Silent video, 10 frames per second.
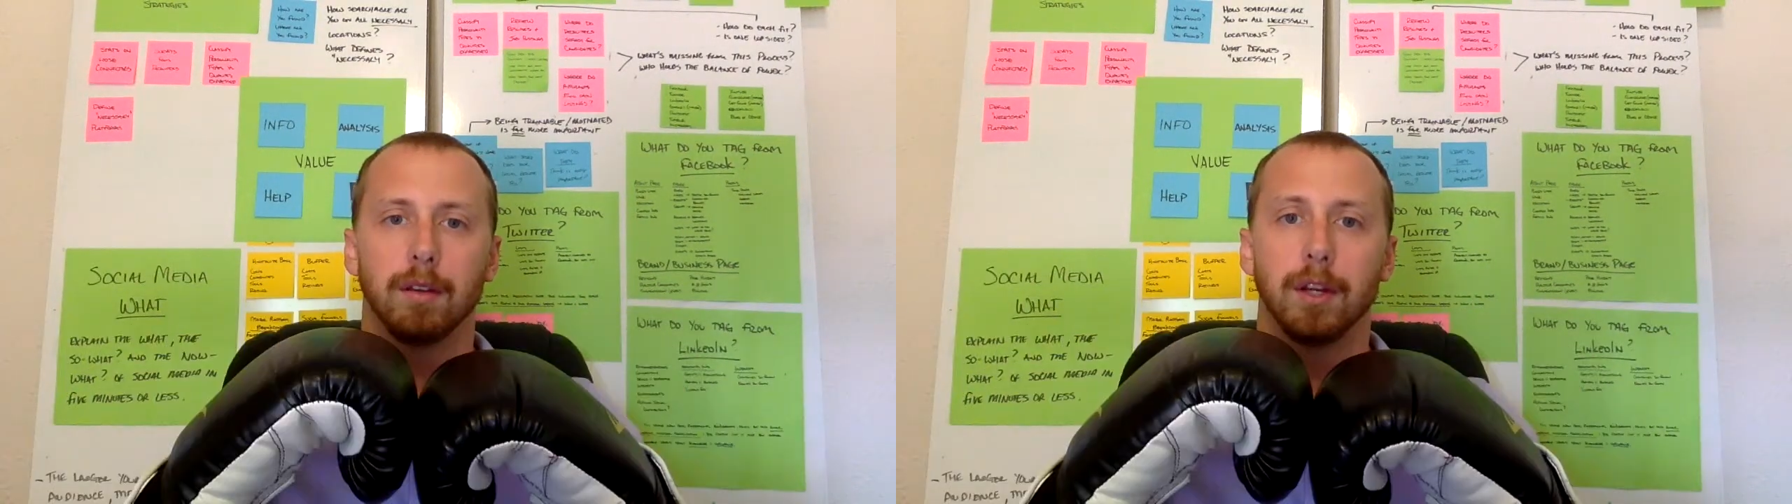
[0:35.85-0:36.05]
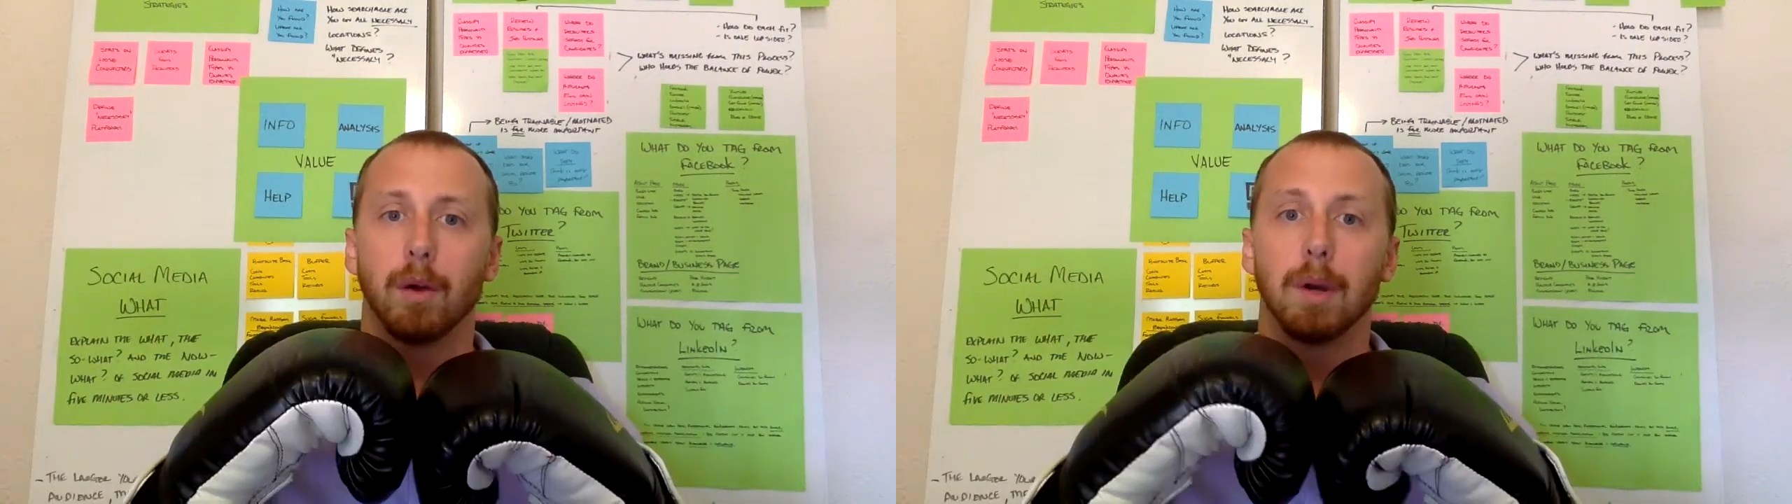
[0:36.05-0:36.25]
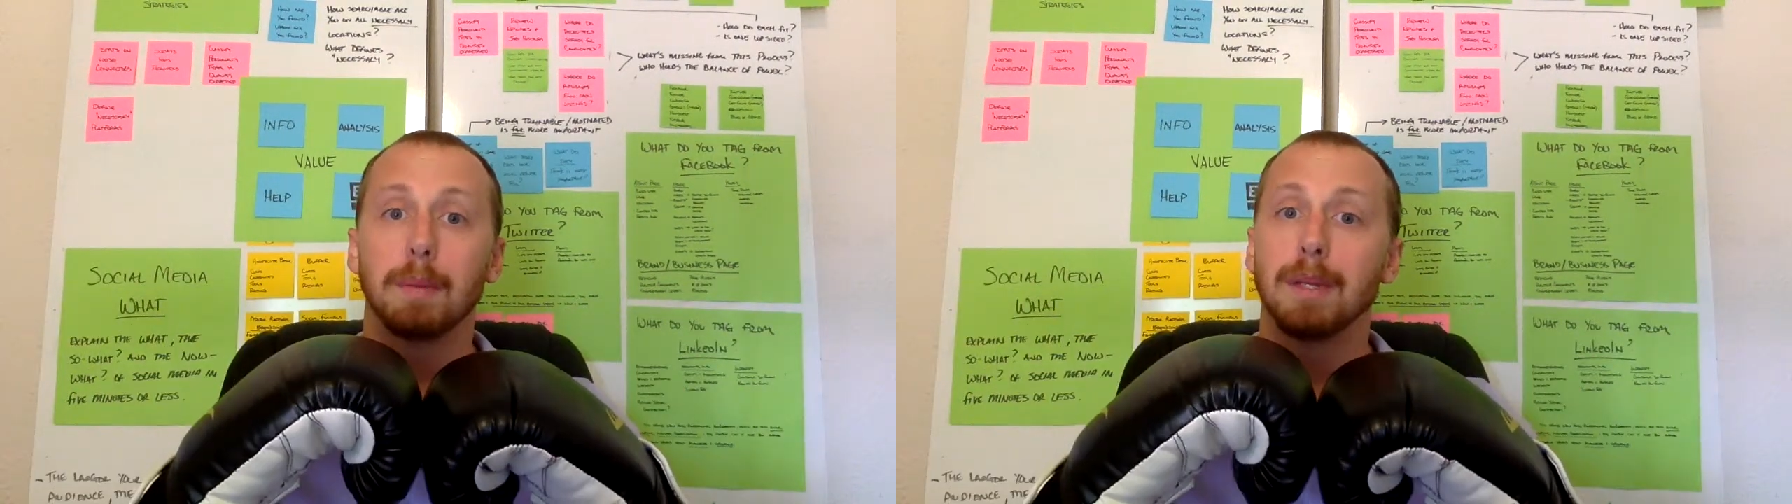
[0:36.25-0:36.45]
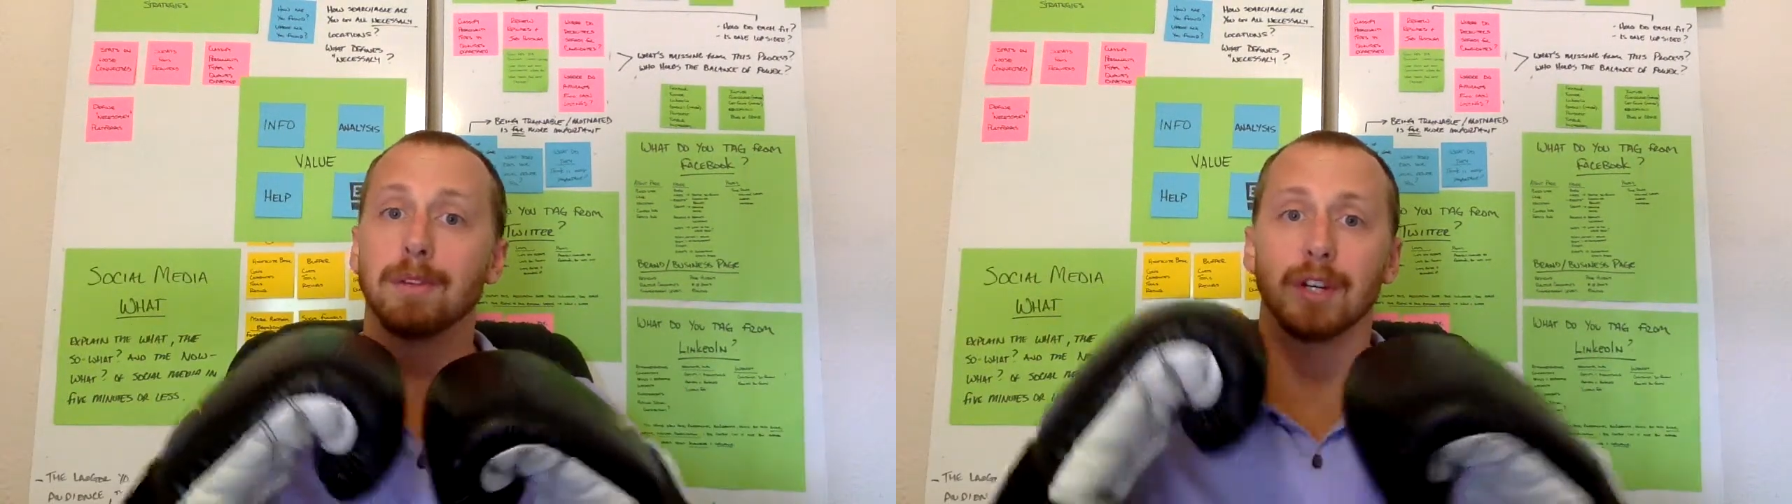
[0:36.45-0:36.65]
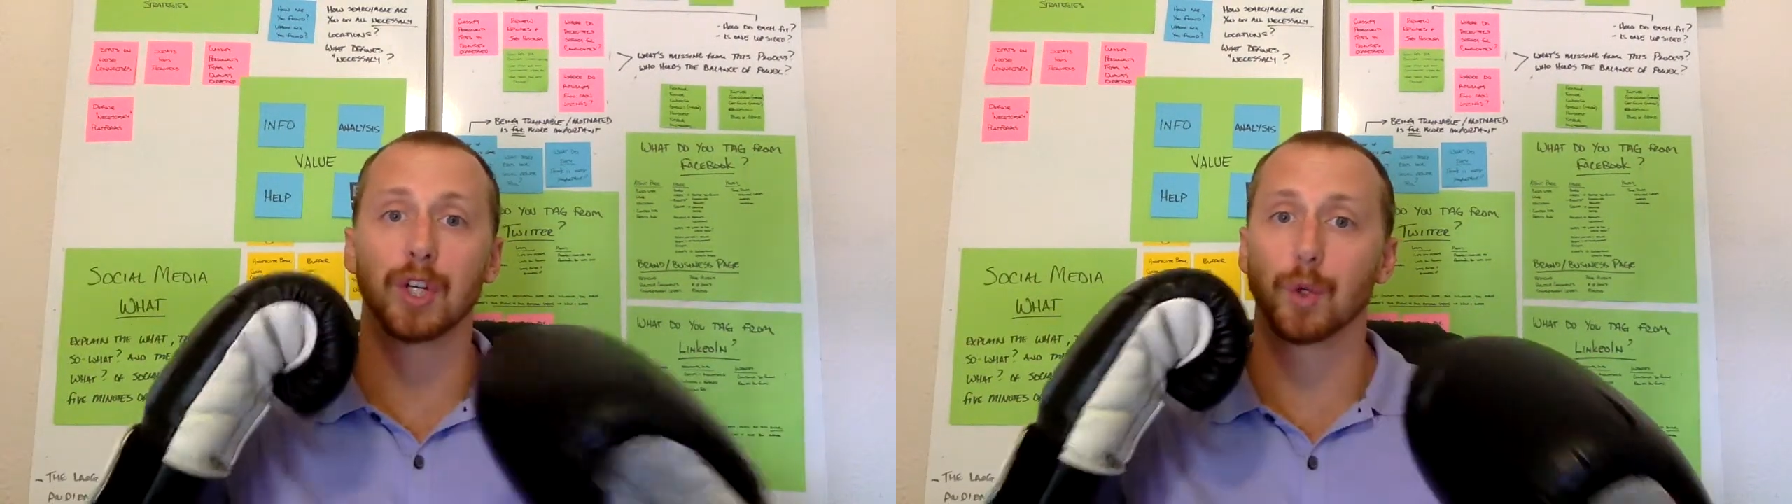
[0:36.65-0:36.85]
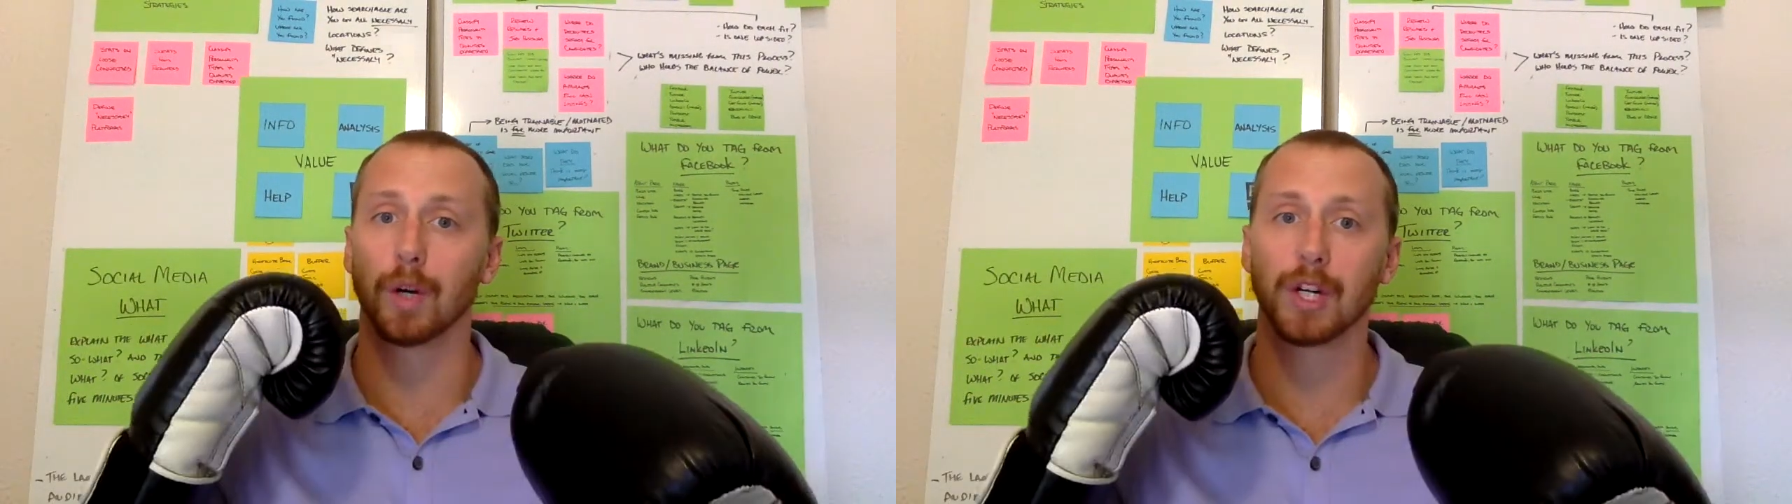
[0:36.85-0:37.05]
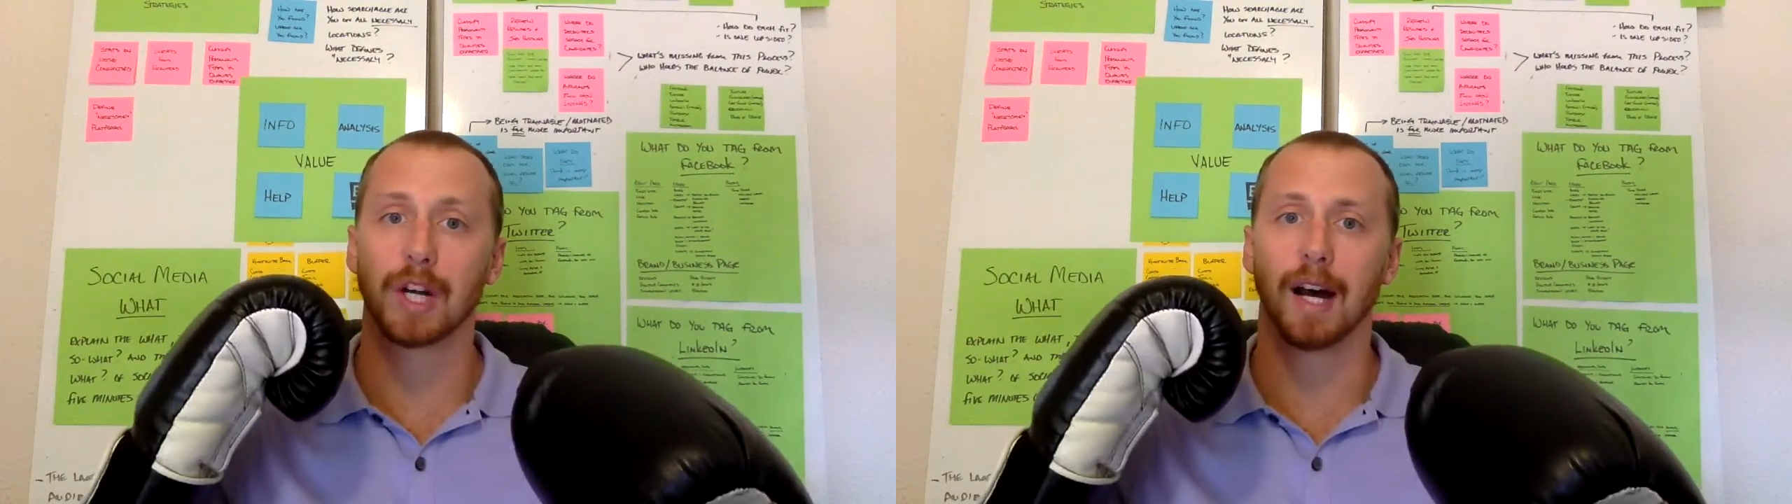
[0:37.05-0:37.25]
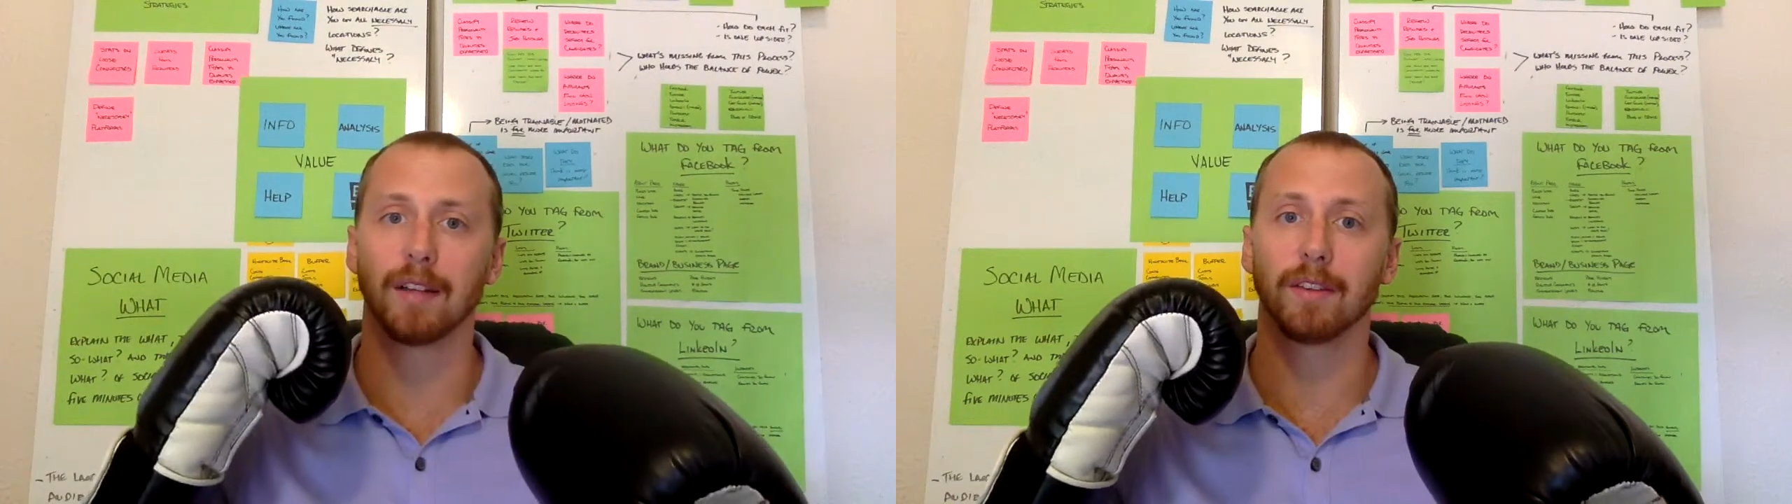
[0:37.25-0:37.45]
You're going to be using short
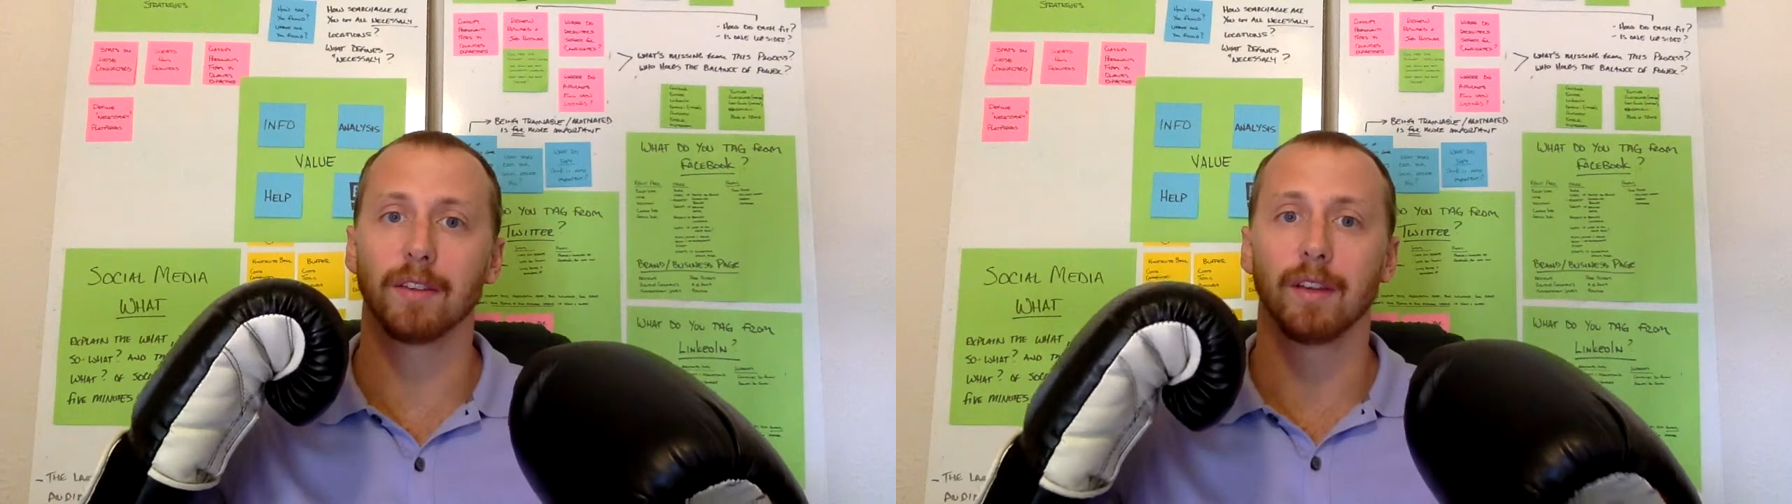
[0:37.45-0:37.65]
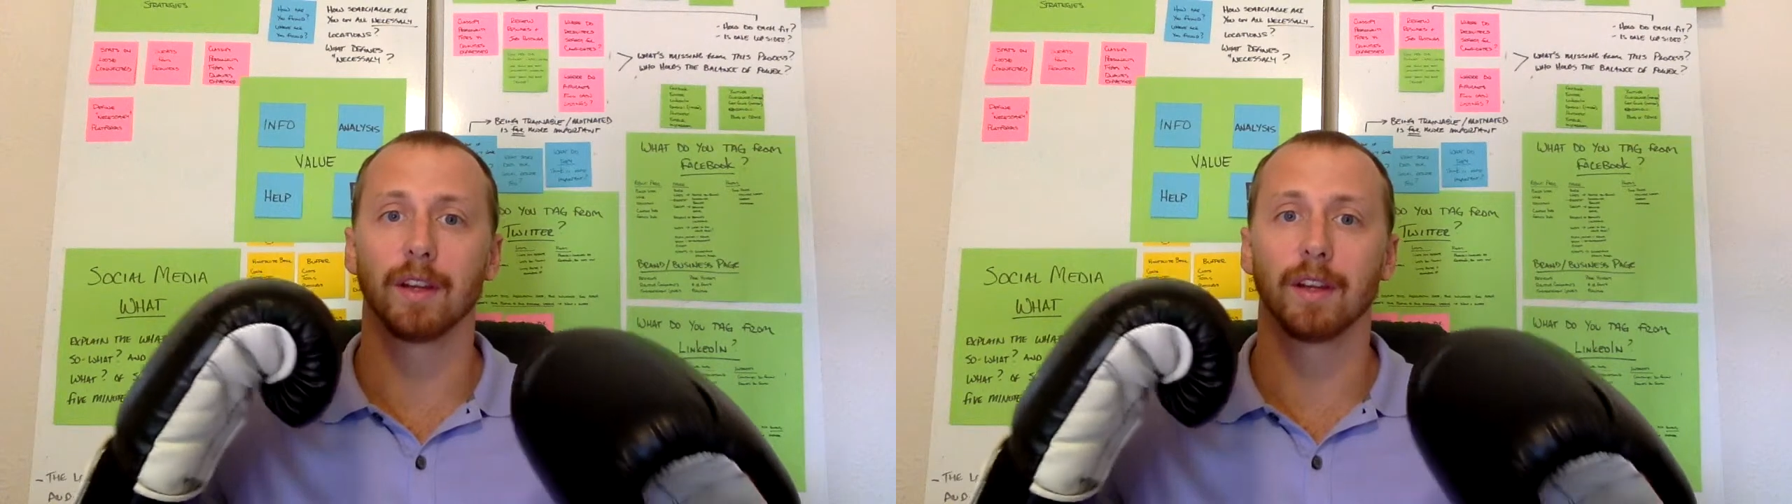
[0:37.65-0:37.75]
shots